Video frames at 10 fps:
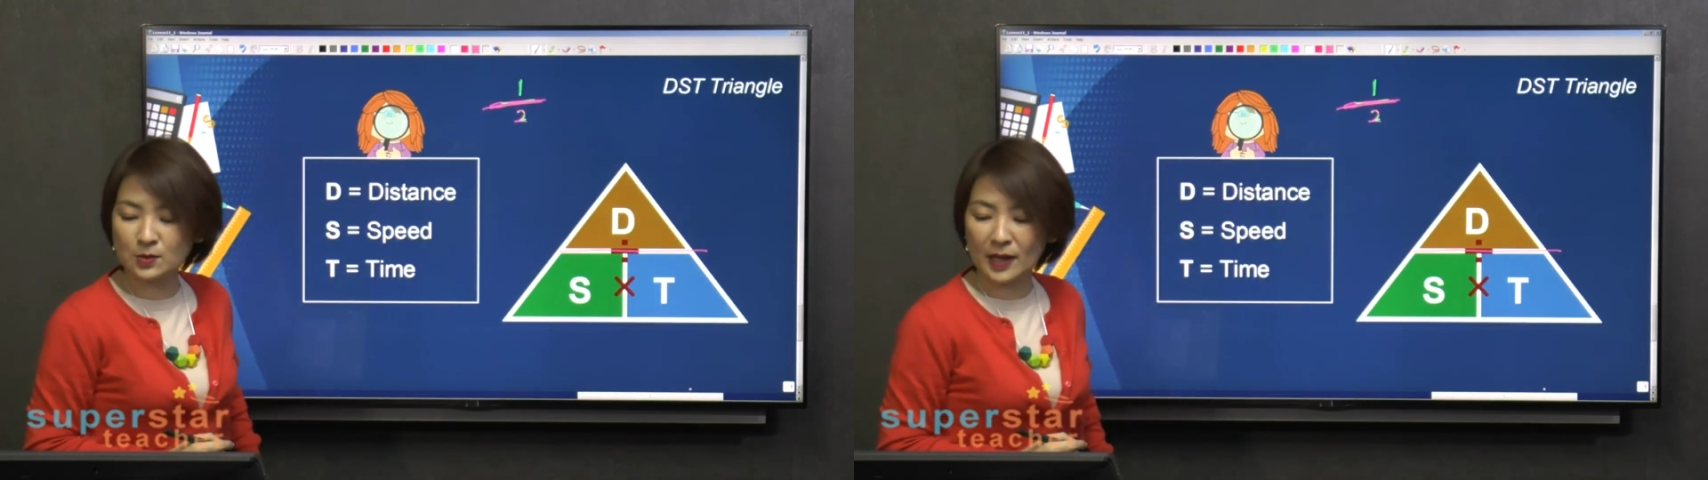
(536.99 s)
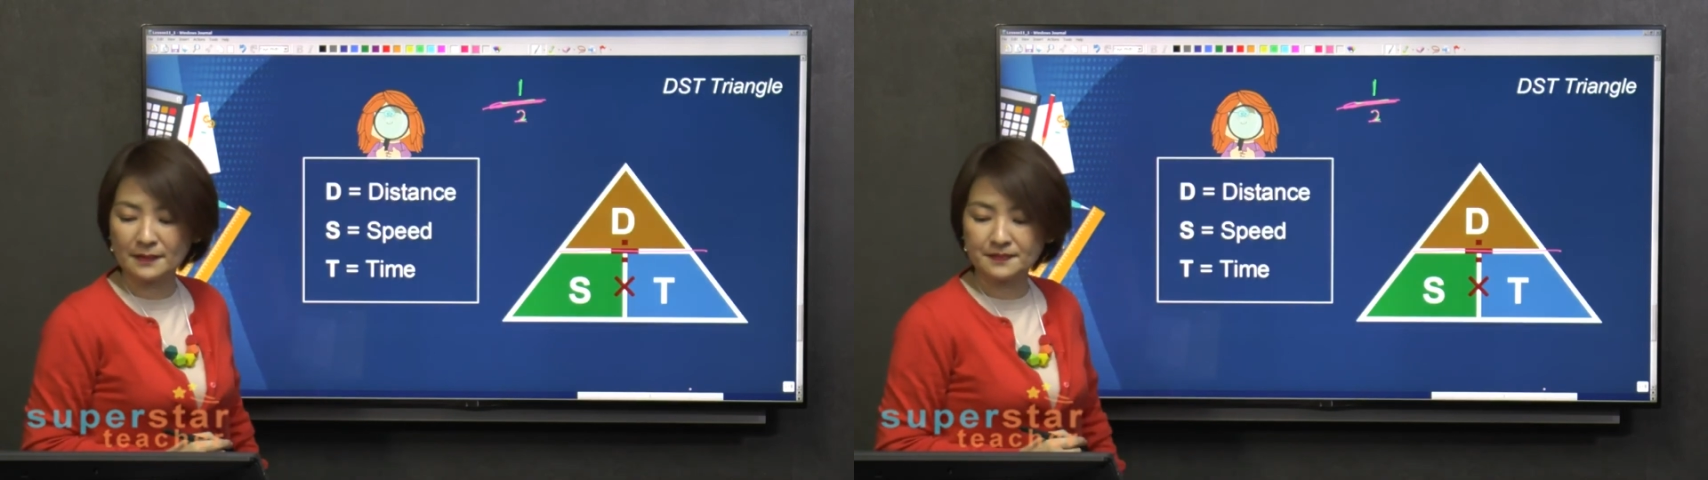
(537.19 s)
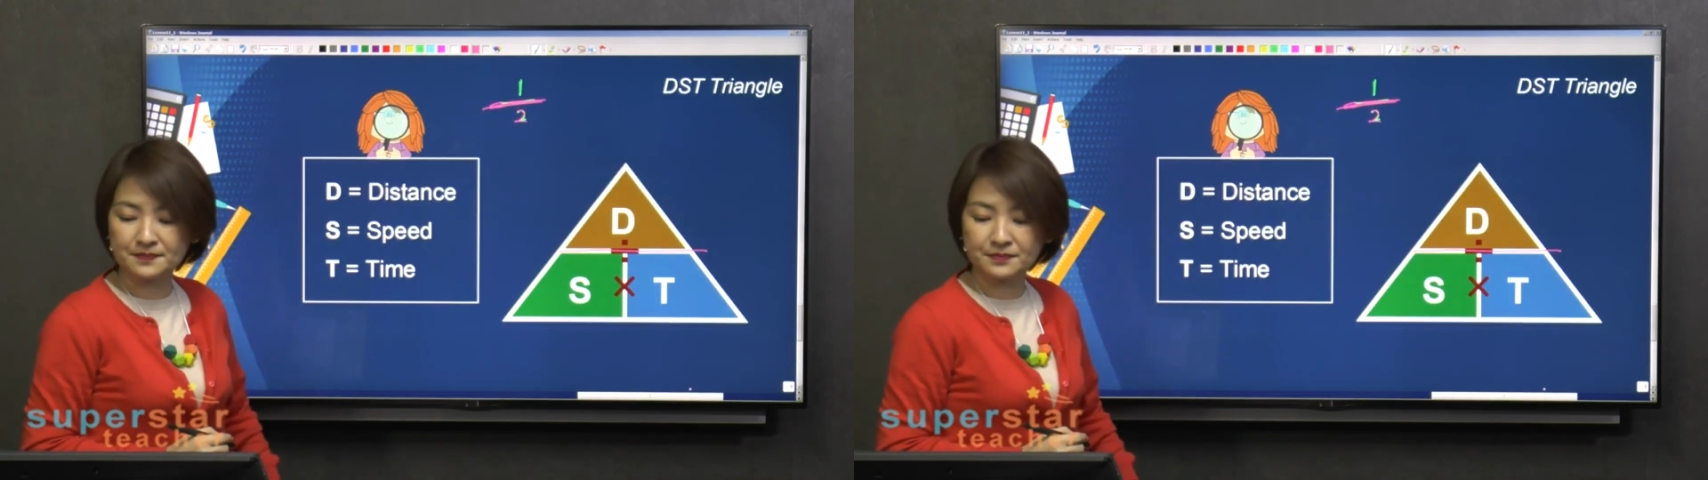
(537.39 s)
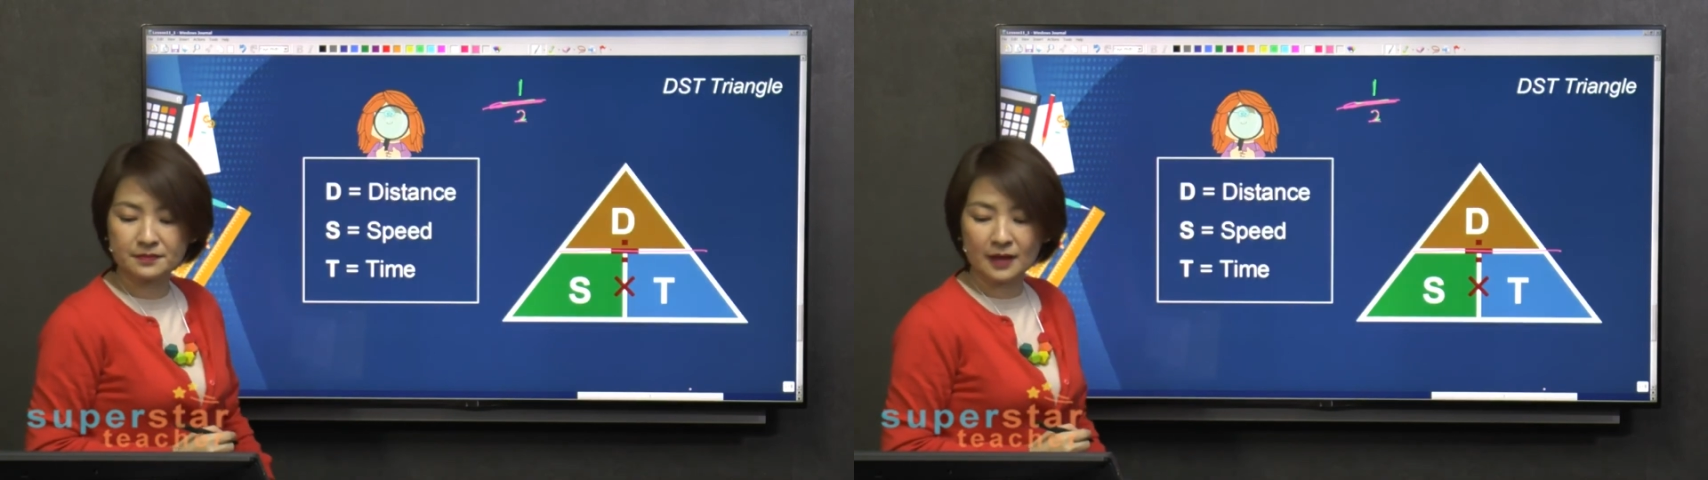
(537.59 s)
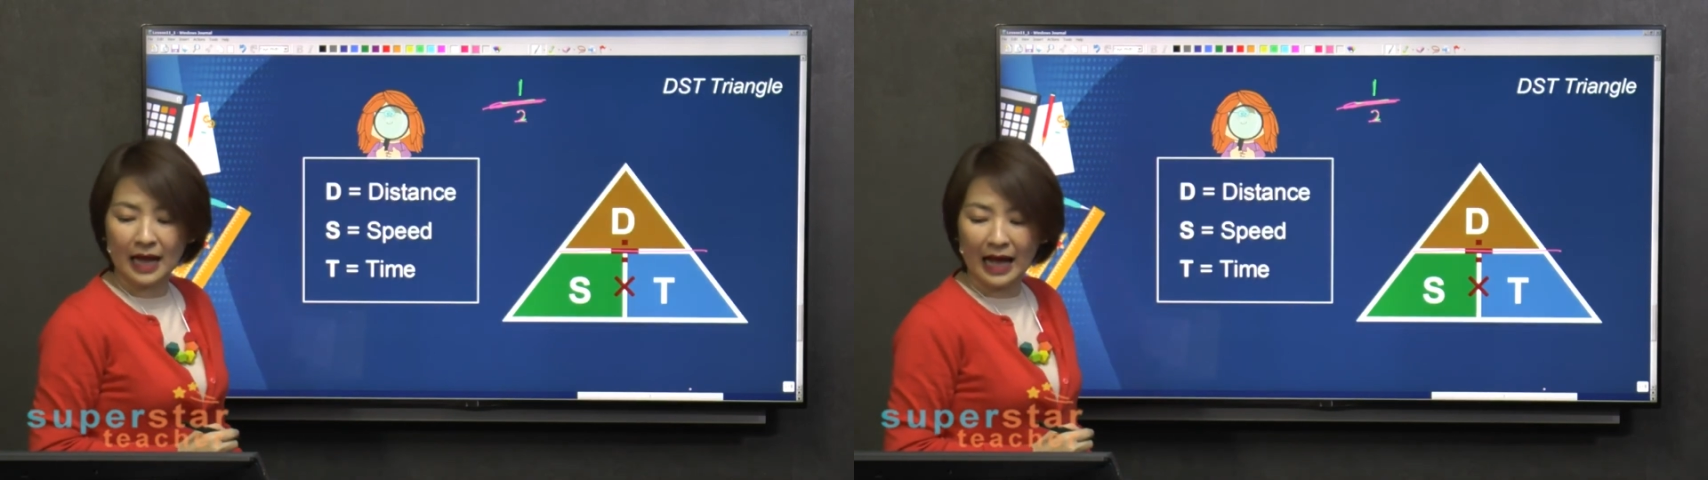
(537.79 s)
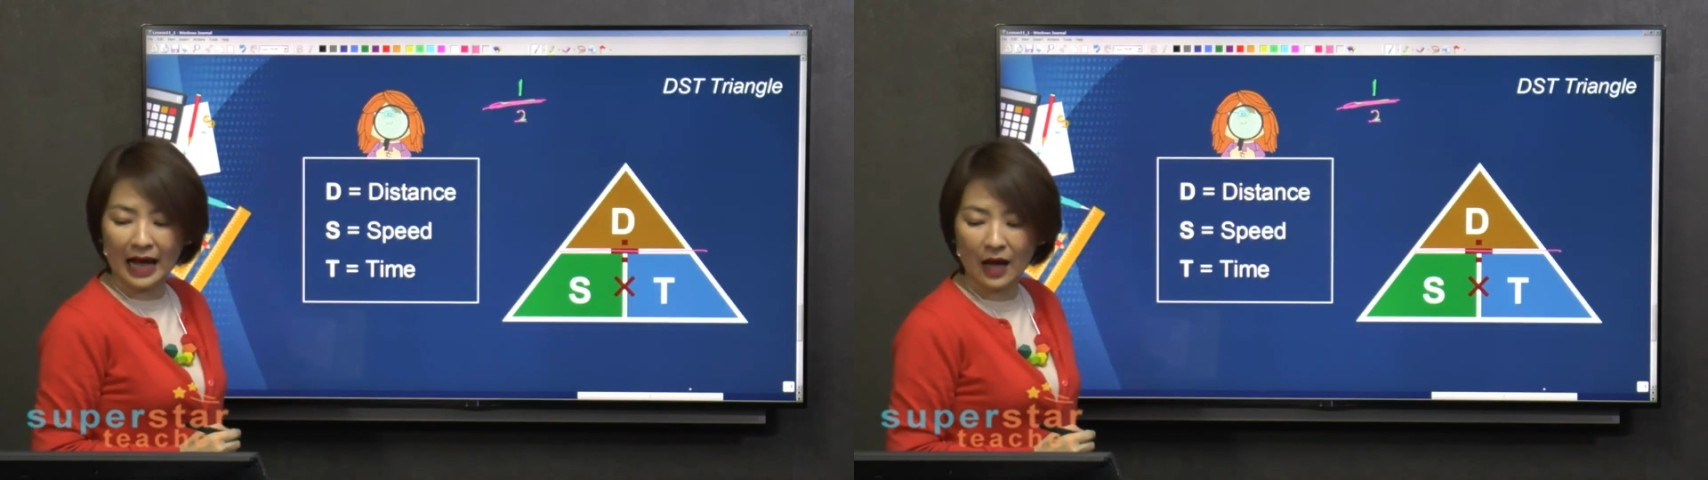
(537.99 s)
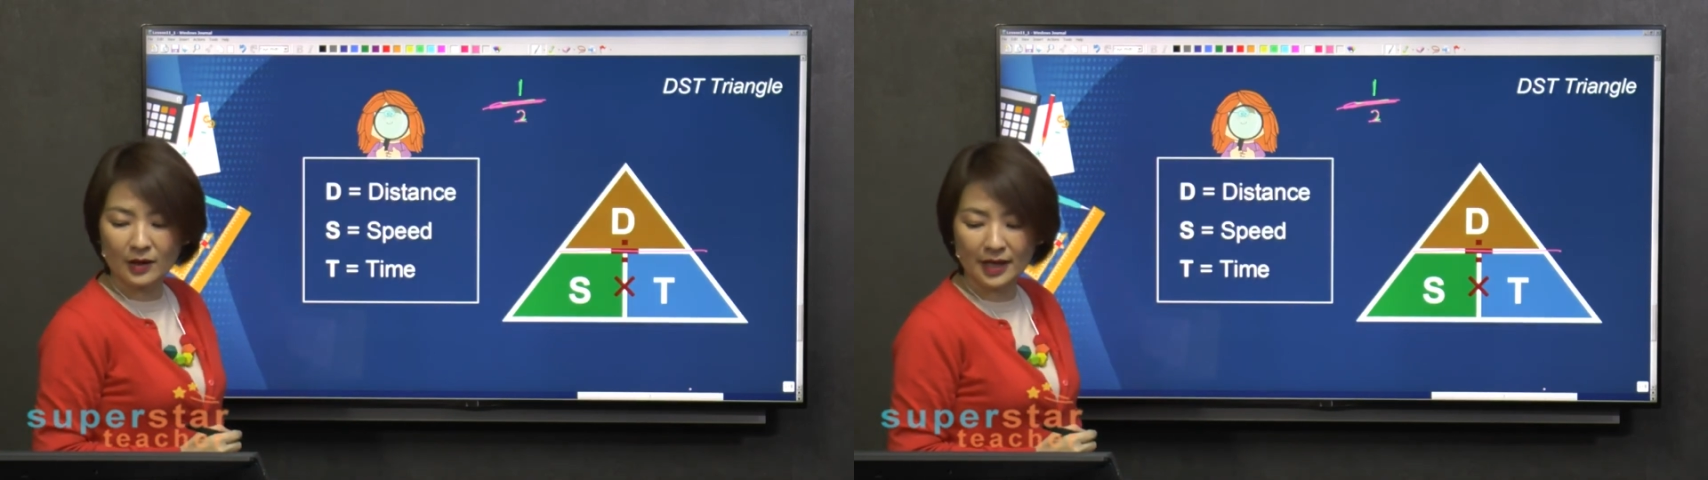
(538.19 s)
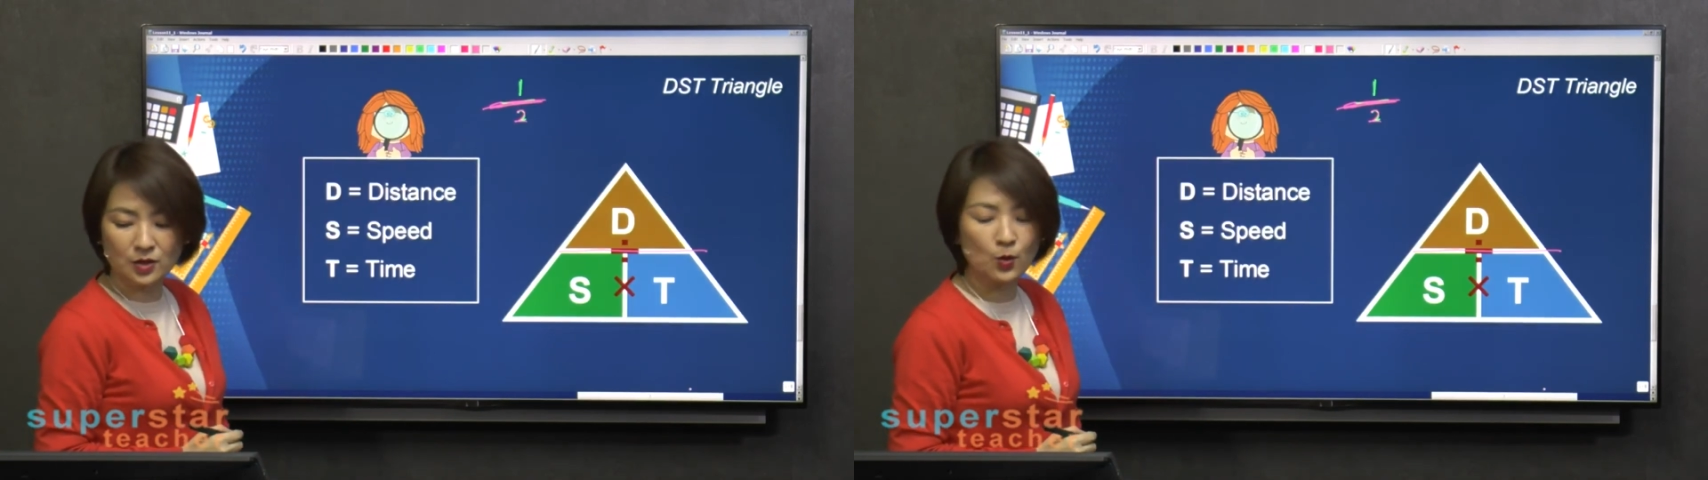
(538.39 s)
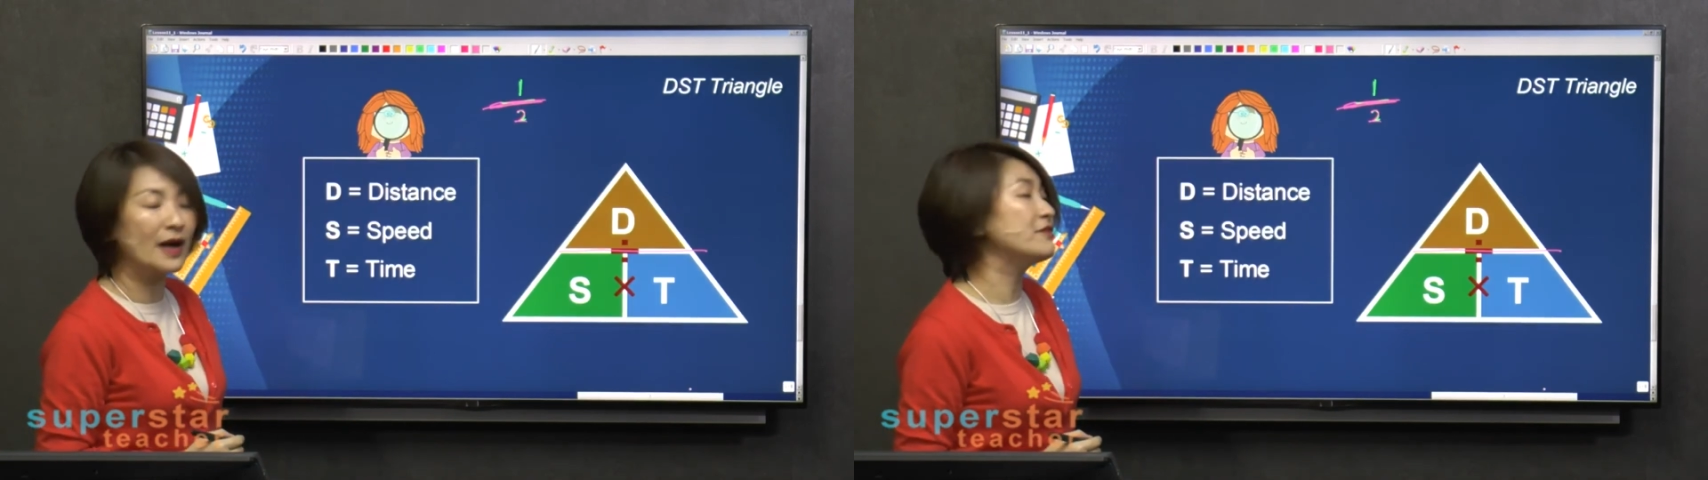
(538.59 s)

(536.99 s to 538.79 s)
one. How then do I